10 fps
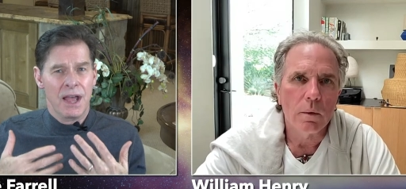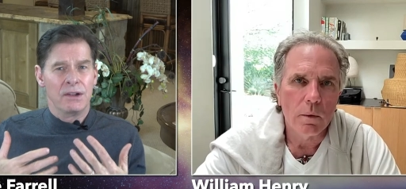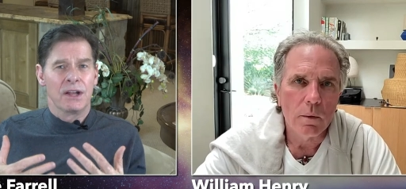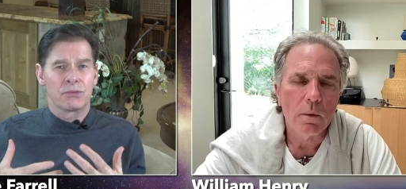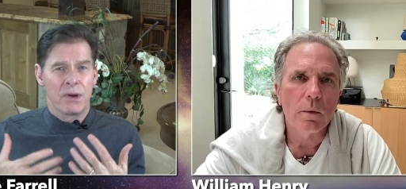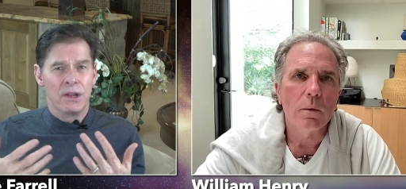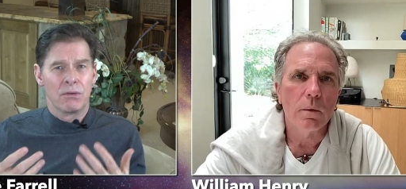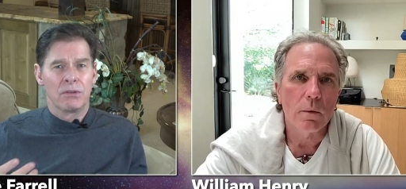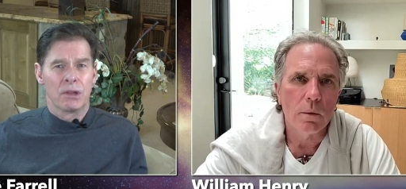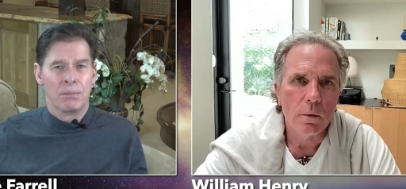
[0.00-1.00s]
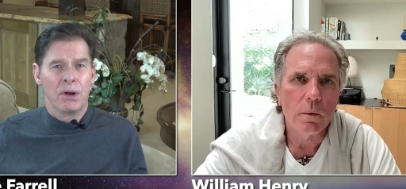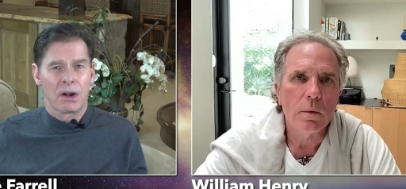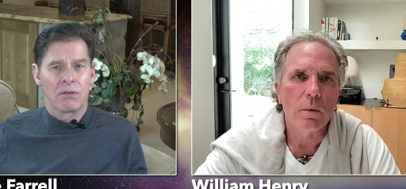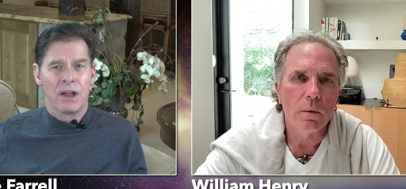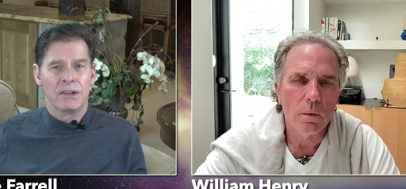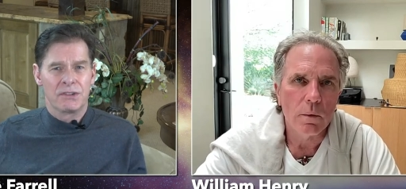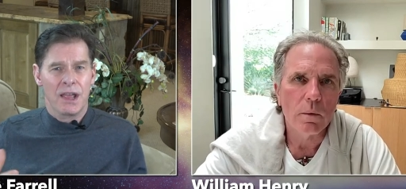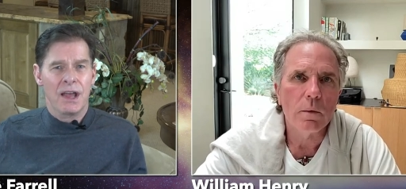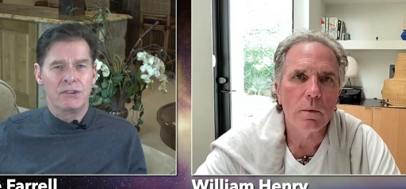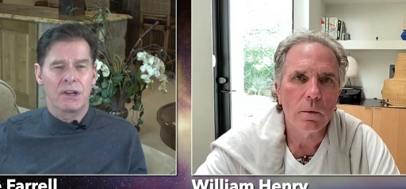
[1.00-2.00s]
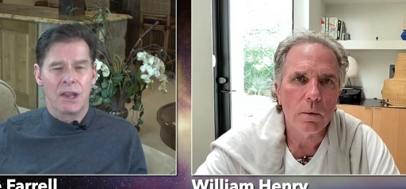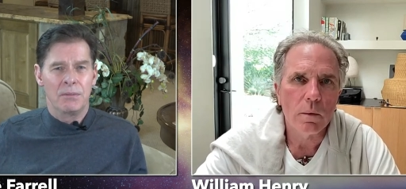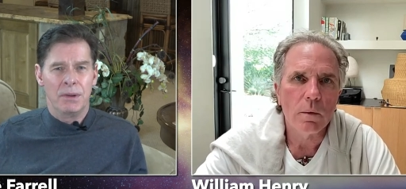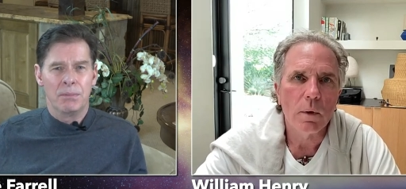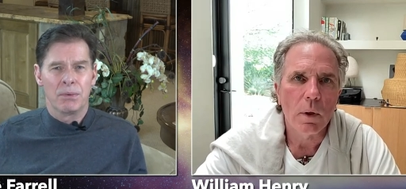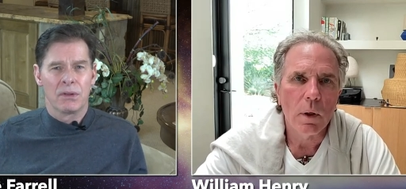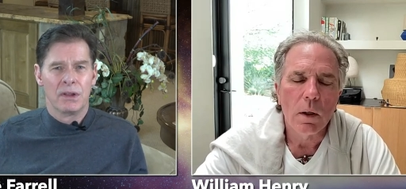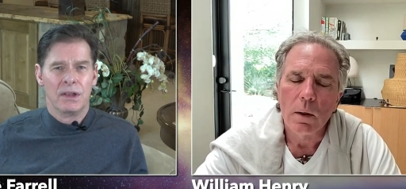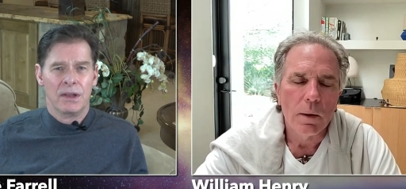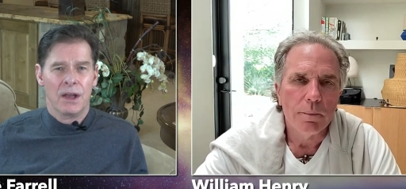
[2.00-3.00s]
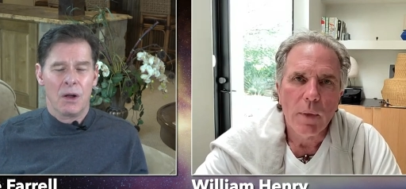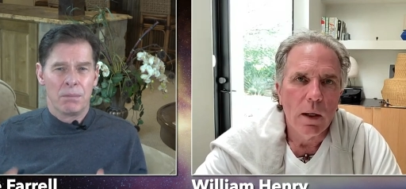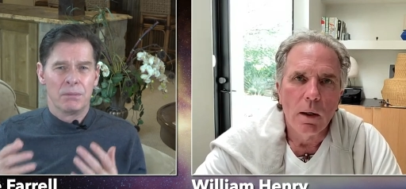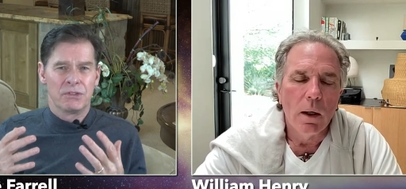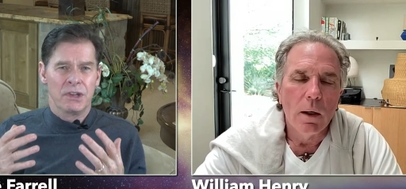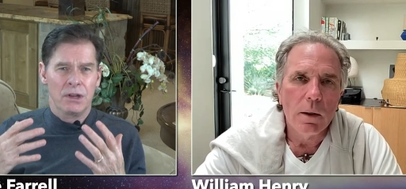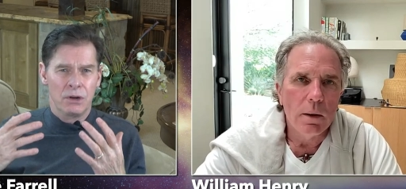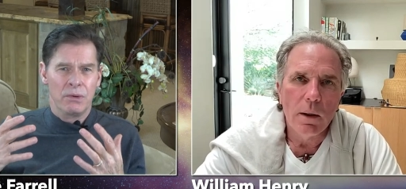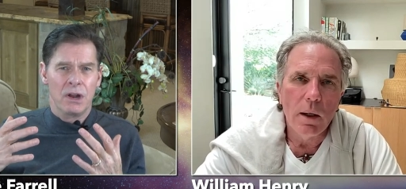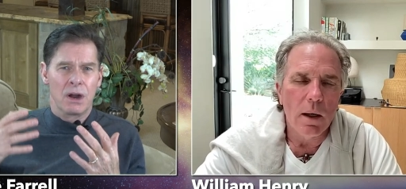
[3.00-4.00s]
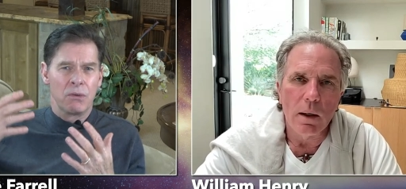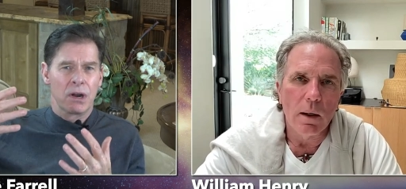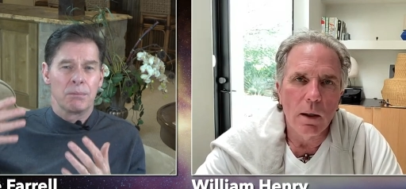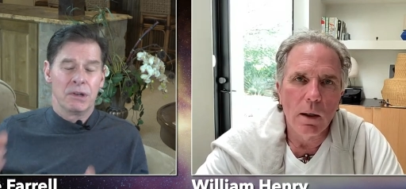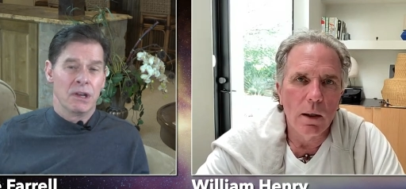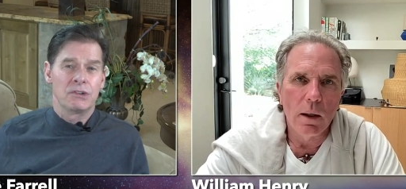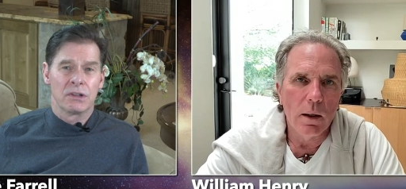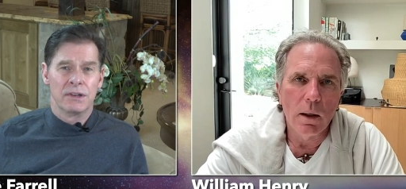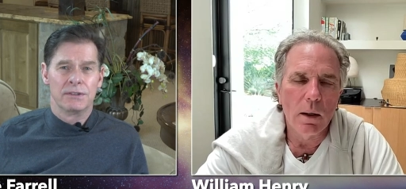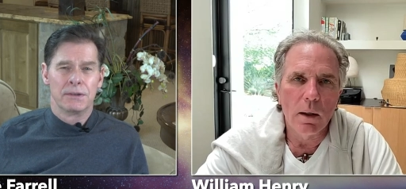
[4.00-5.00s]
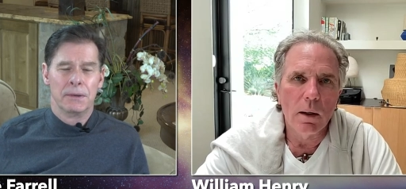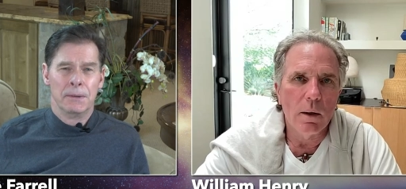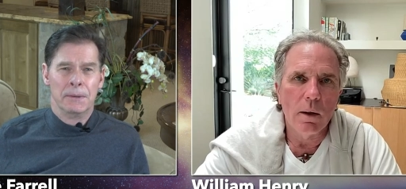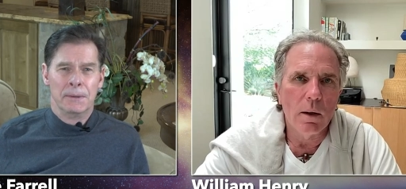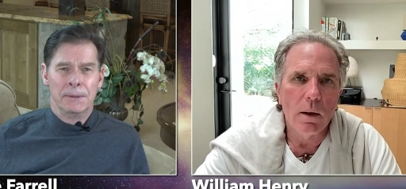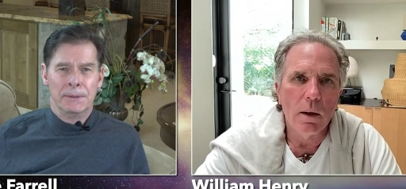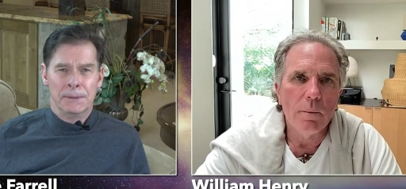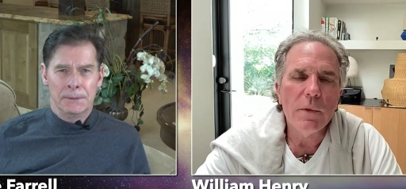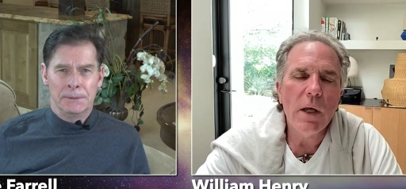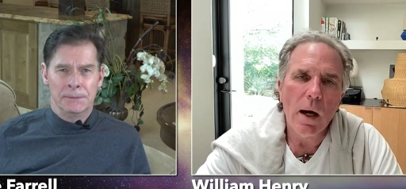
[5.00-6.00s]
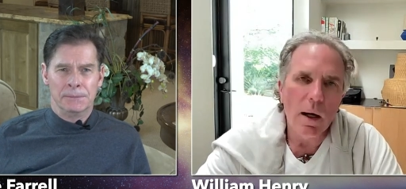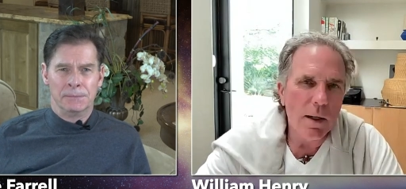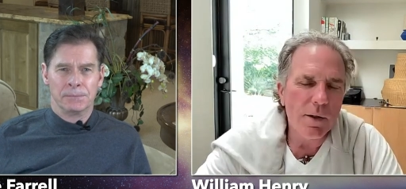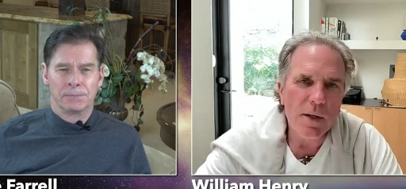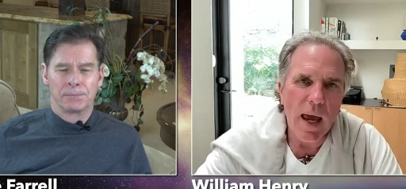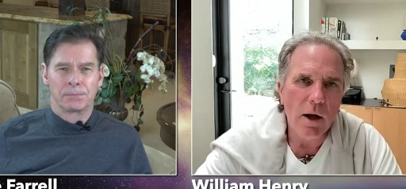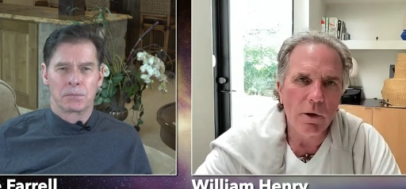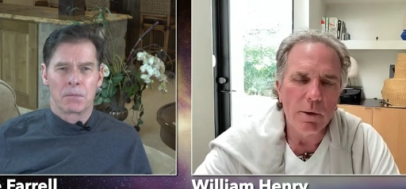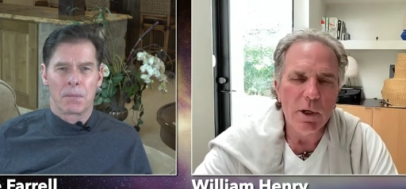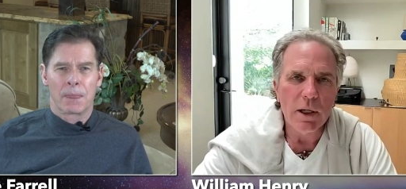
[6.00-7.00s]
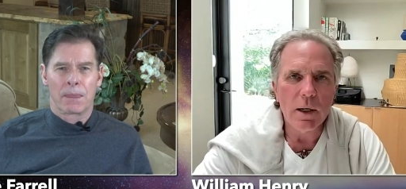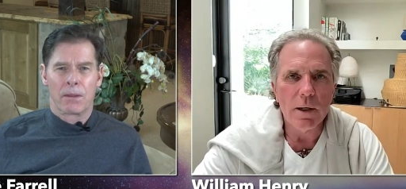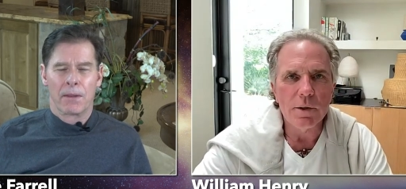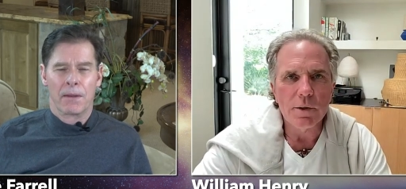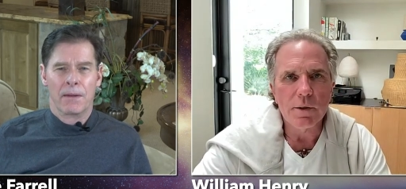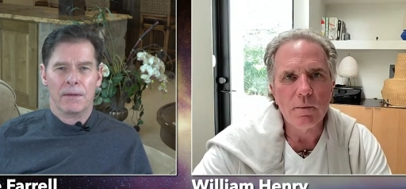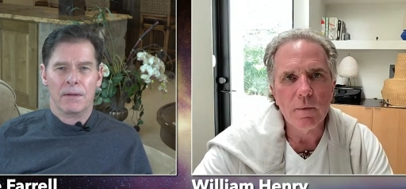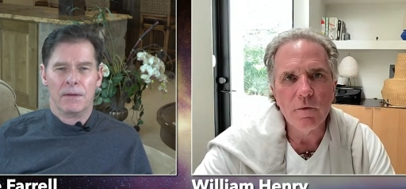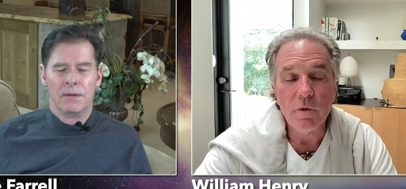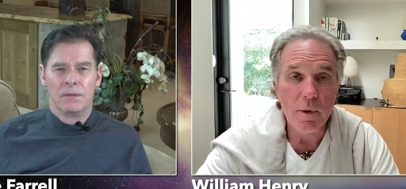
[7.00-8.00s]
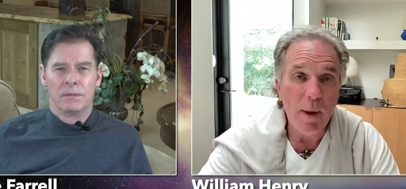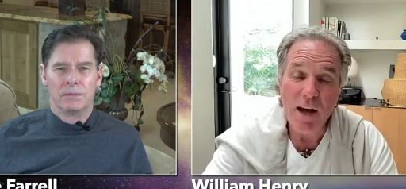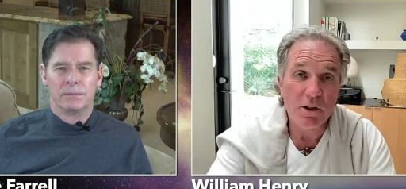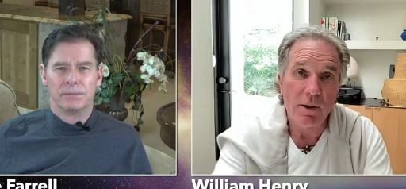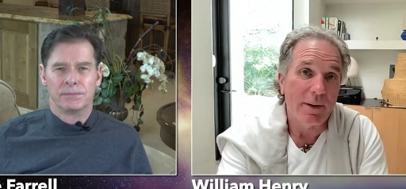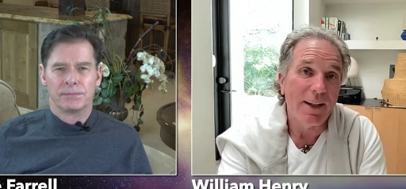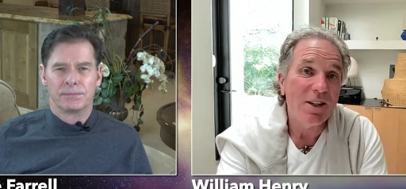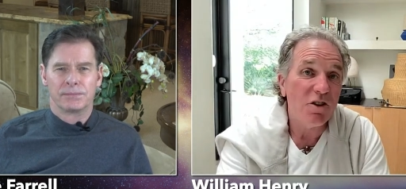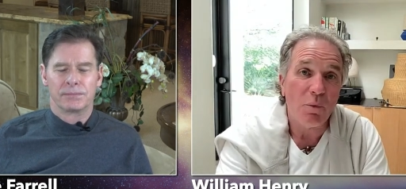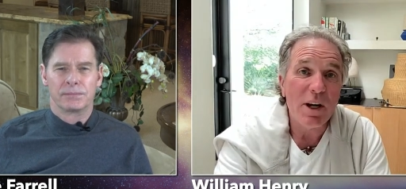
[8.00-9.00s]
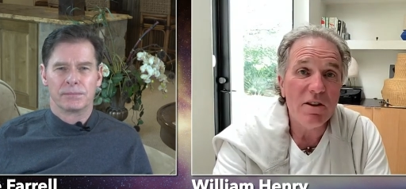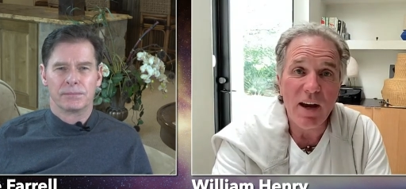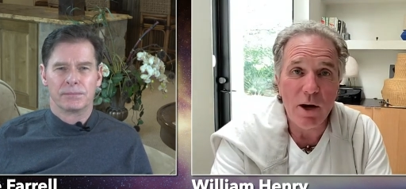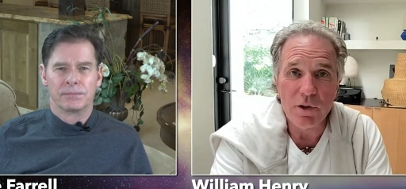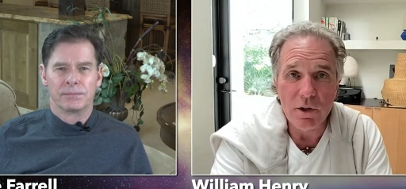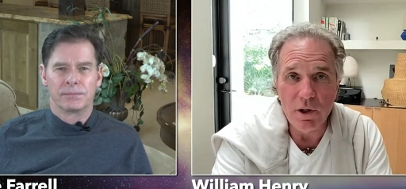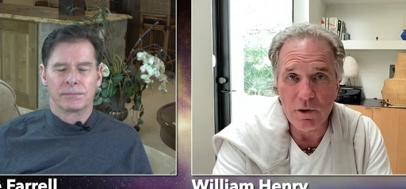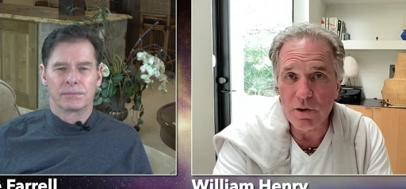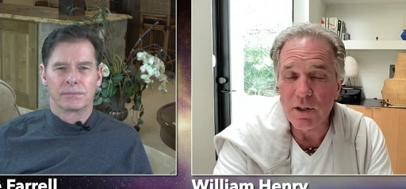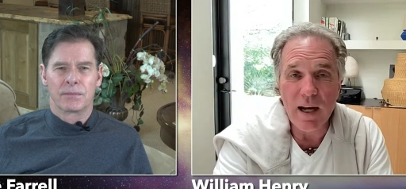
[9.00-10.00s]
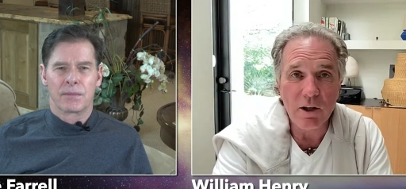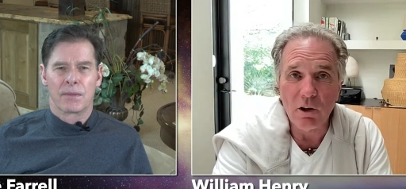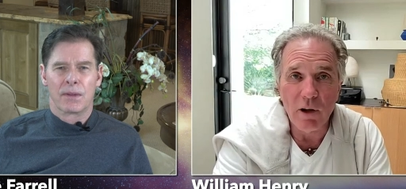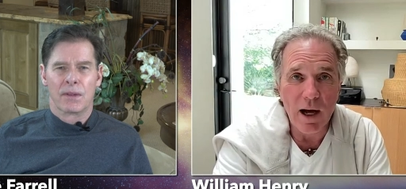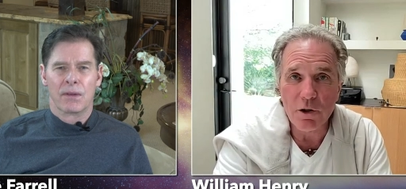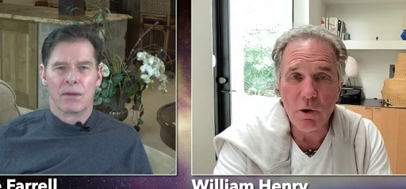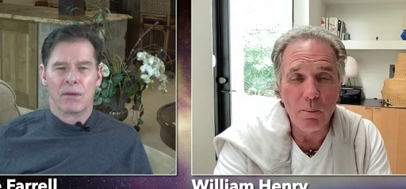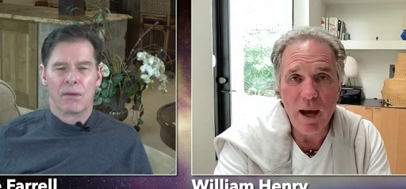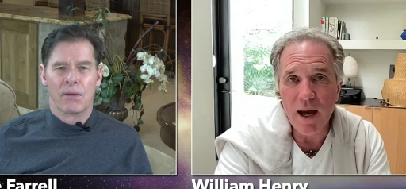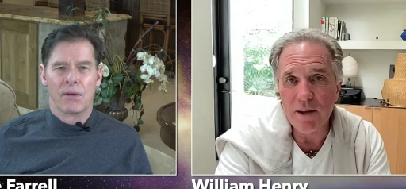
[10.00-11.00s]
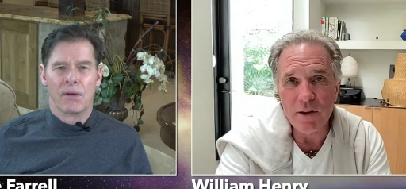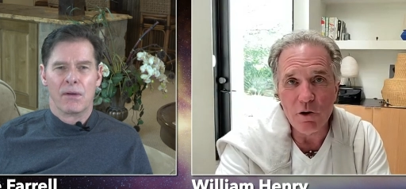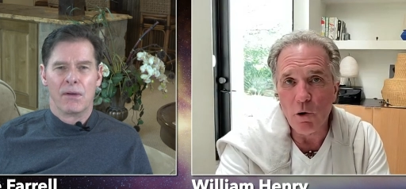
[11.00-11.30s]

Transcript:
Speaker 1: that's why you wrote the book, right? Is to educate people help them see who we yeah. are and what our potential is.
Speaker 2: Yeah, exactly. Because for the past at least 3,000 years, the technological path and the